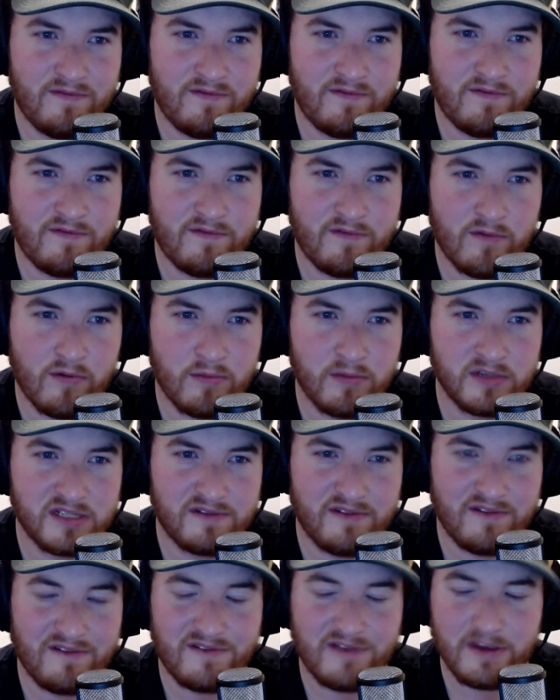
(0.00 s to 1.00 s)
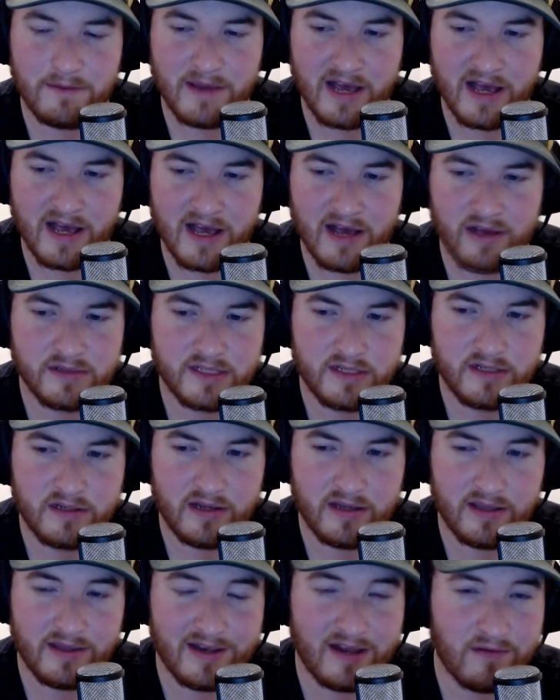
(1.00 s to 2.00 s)
almost 50 pounds.
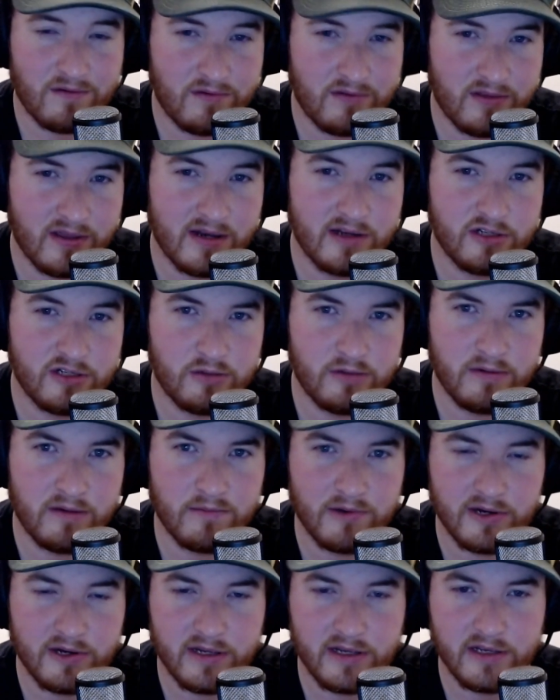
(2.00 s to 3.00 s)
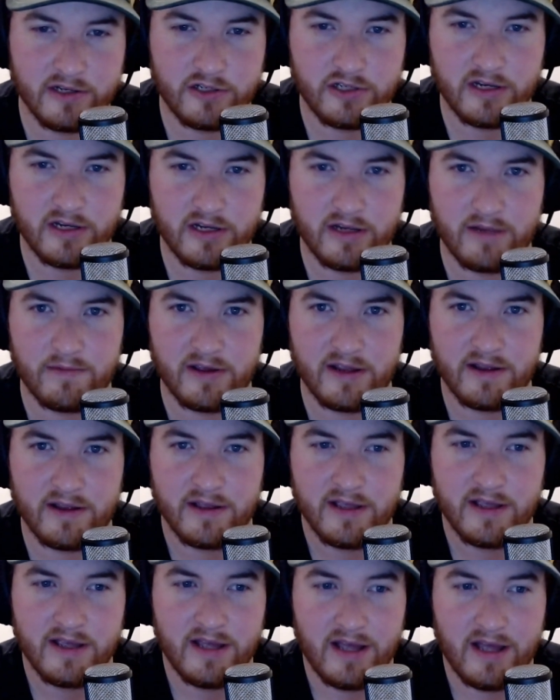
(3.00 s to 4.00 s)
And then after that, I should be in pretty good shape. But
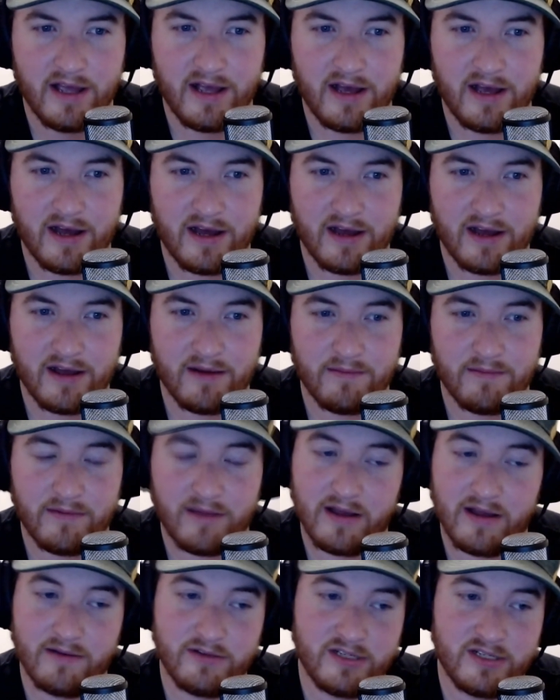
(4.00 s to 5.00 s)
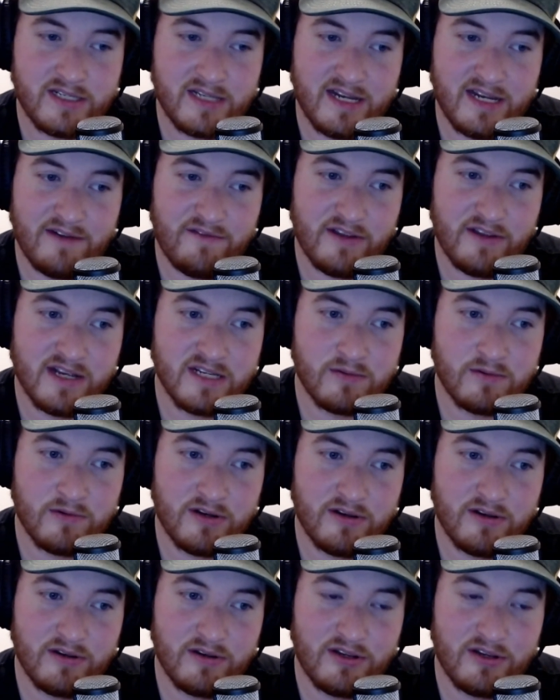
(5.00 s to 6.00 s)
I'm just saying, if you guys want
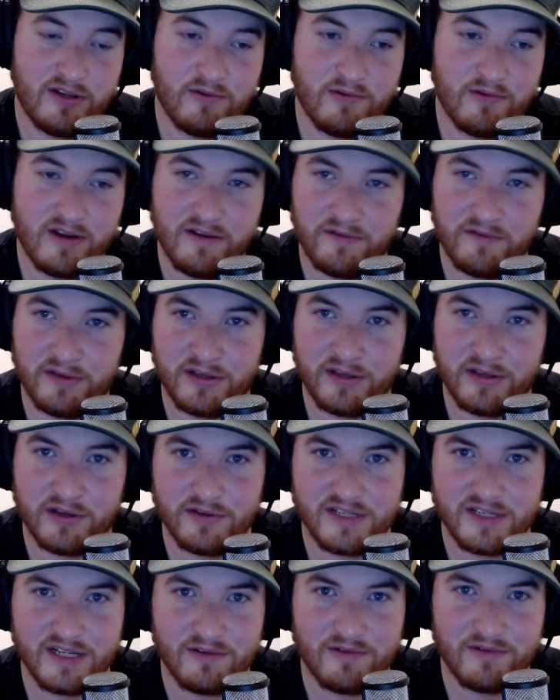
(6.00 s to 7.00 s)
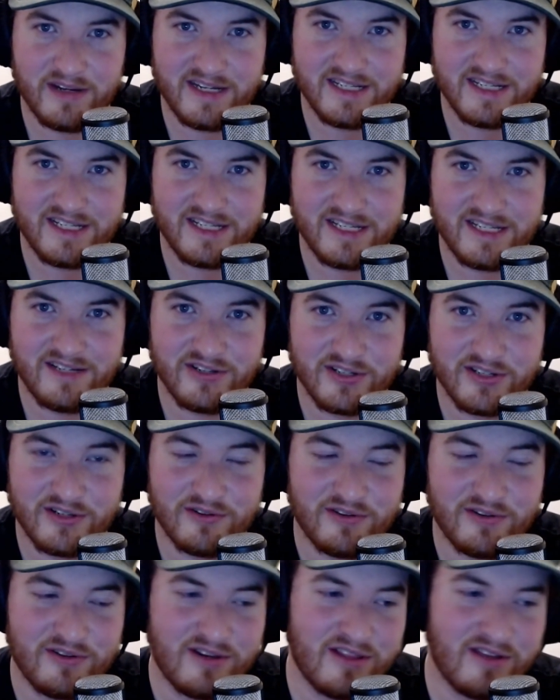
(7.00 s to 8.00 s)
a good way of losing weight too, just go to
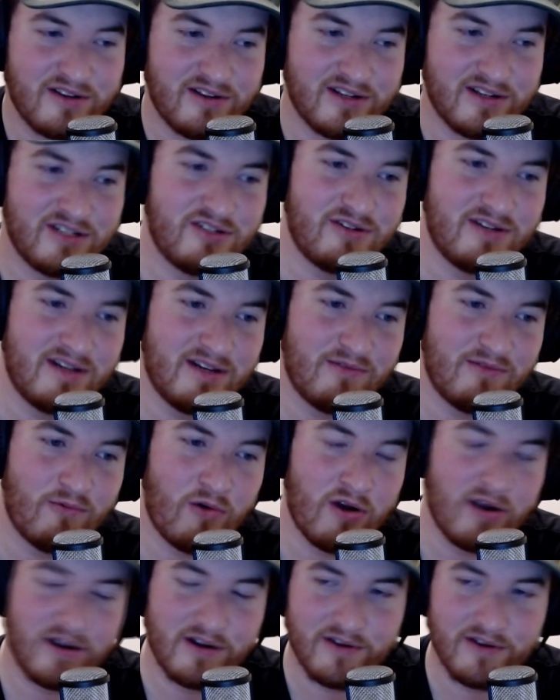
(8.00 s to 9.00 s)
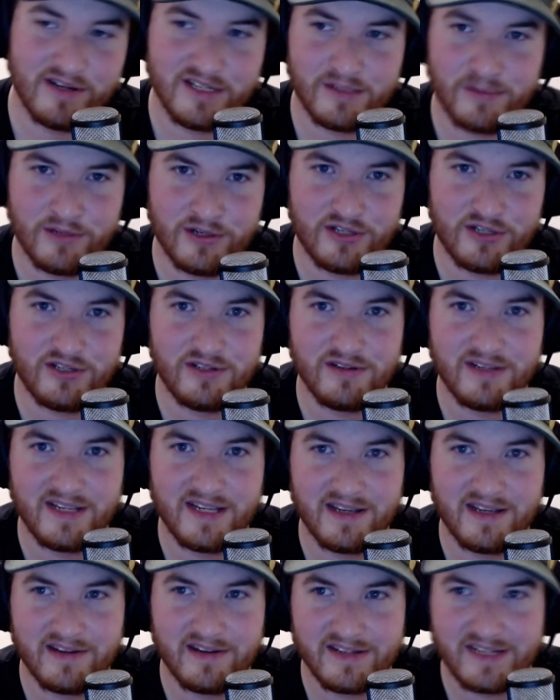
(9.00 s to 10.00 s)
another country and walk around as much as you
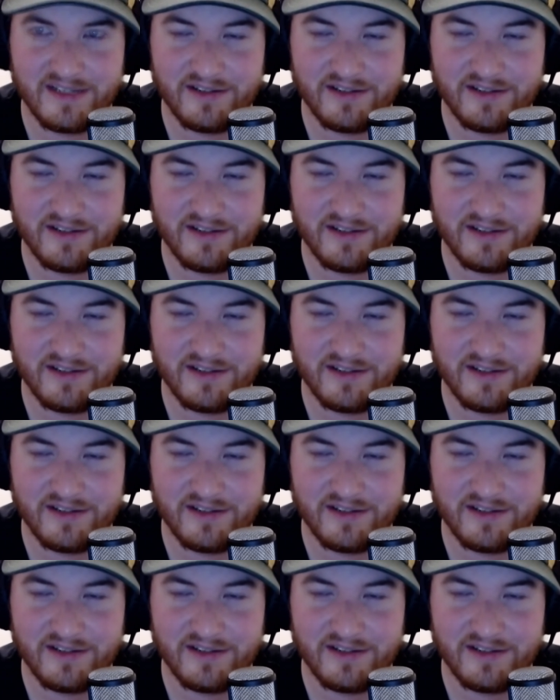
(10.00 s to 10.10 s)
can, see new